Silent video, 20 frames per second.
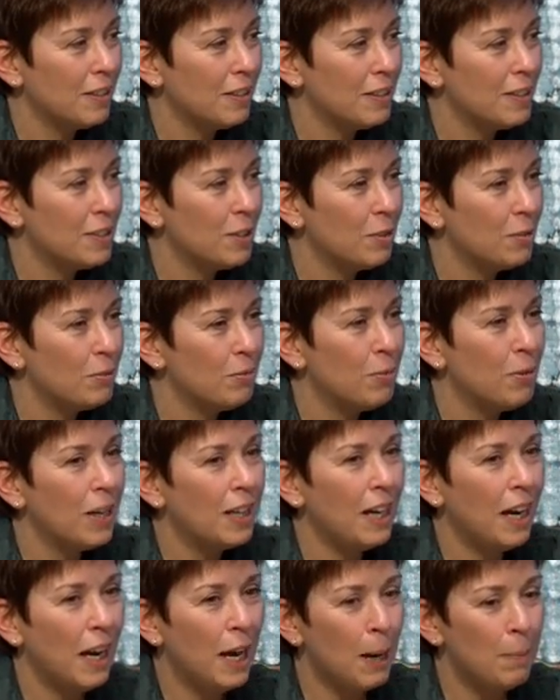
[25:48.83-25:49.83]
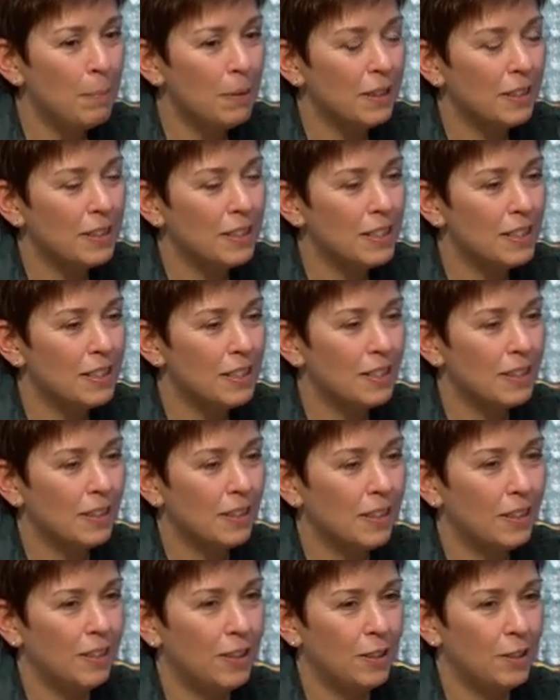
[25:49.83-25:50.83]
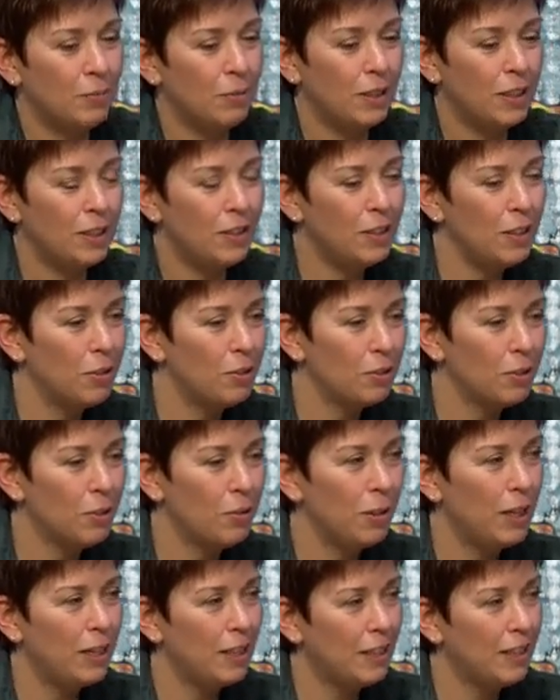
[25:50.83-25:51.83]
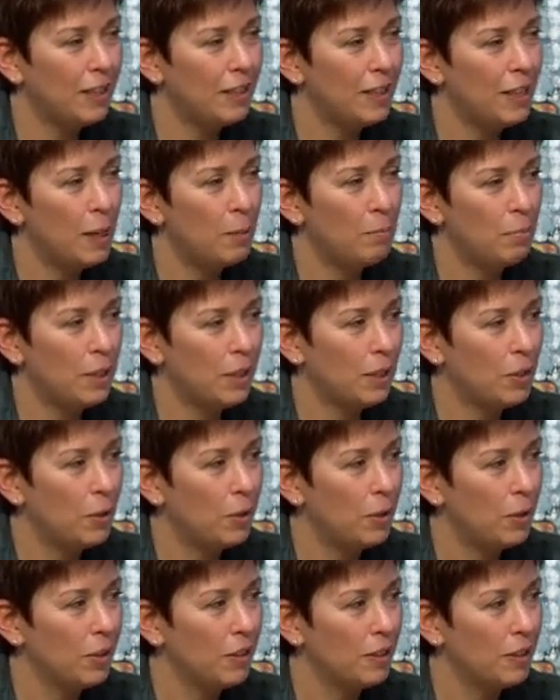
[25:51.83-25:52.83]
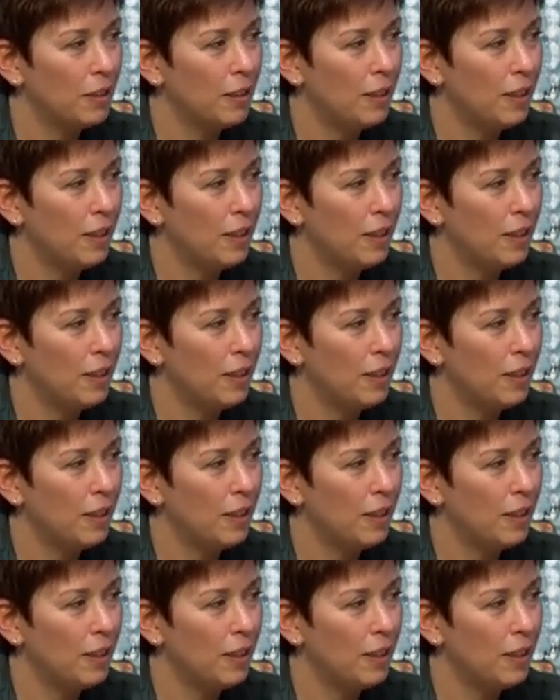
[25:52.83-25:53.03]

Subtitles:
So what happens, when you don't quite hit that big goal?